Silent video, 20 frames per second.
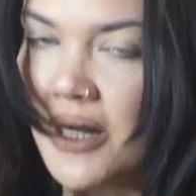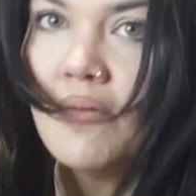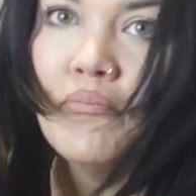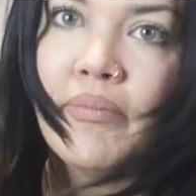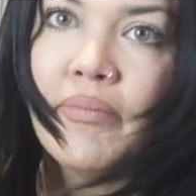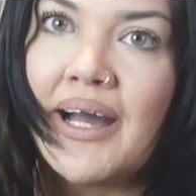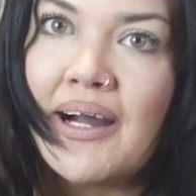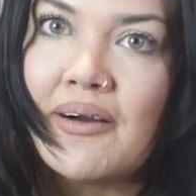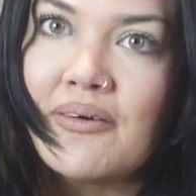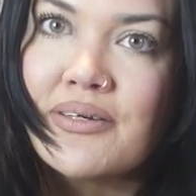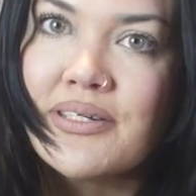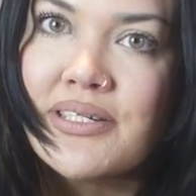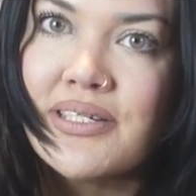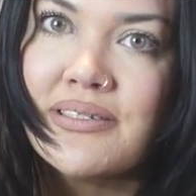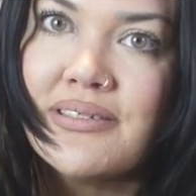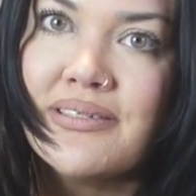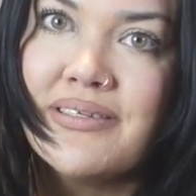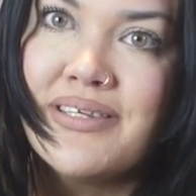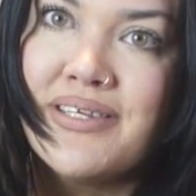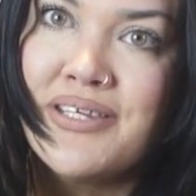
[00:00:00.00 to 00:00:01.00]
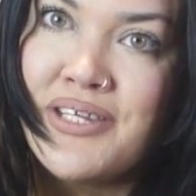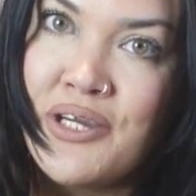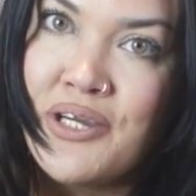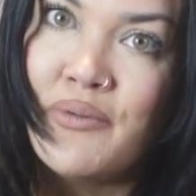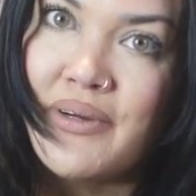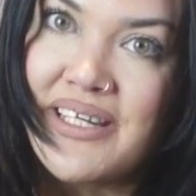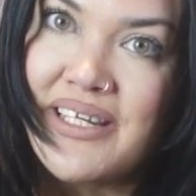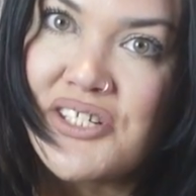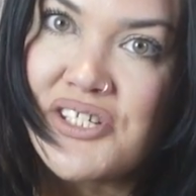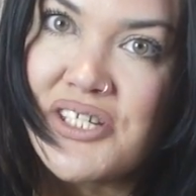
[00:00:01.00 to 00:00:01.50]
about
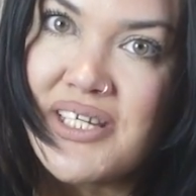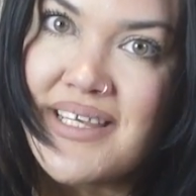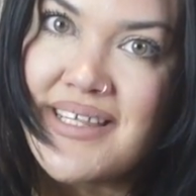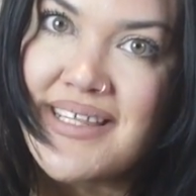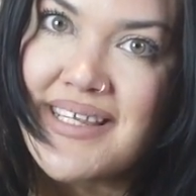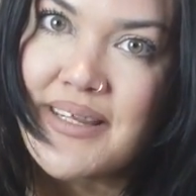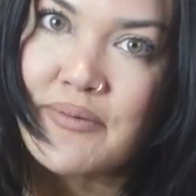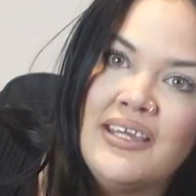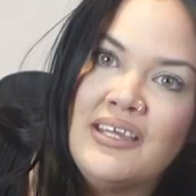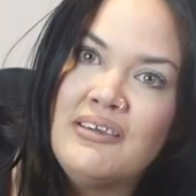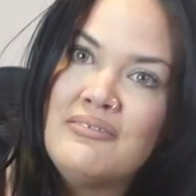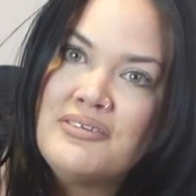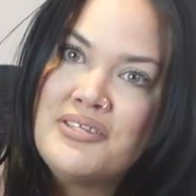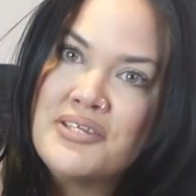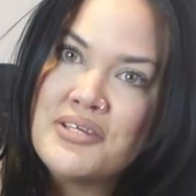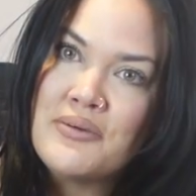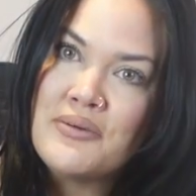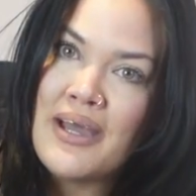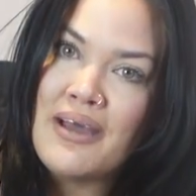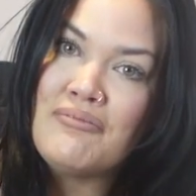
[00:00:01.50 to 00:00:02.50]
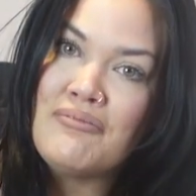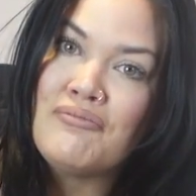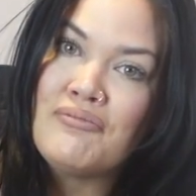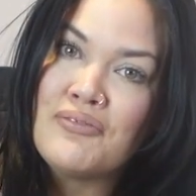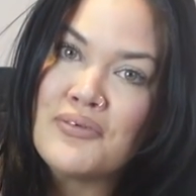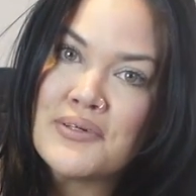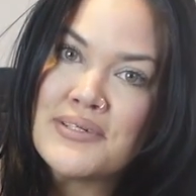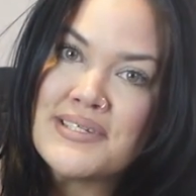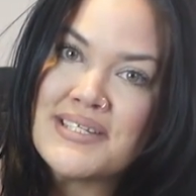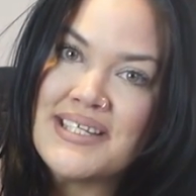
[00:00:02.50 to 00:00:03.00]
2 inches. You do have
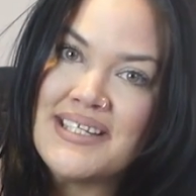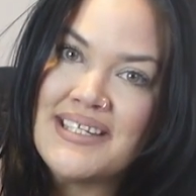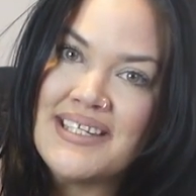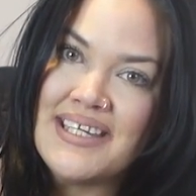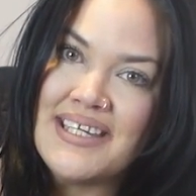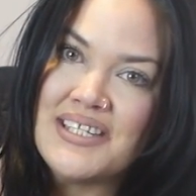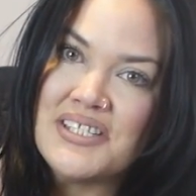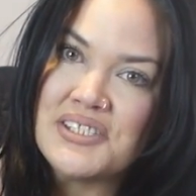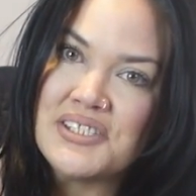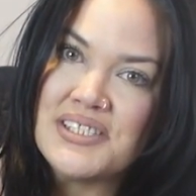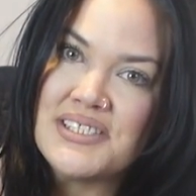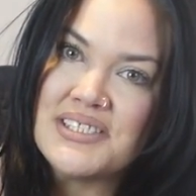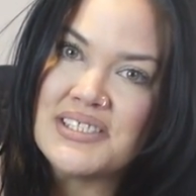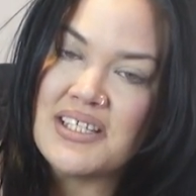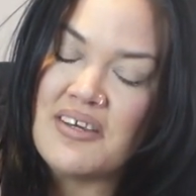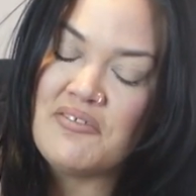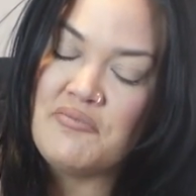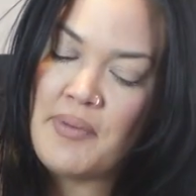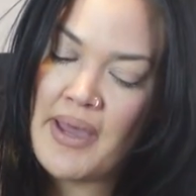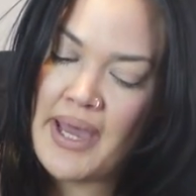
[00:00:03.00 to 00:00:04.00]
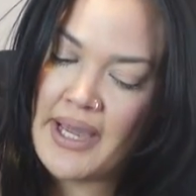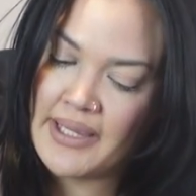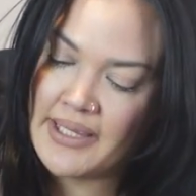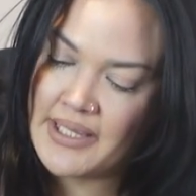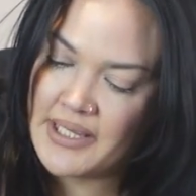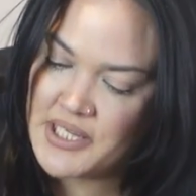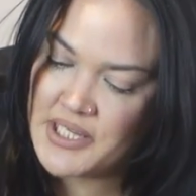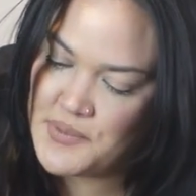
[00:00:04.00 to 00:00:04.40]
14 inches of packing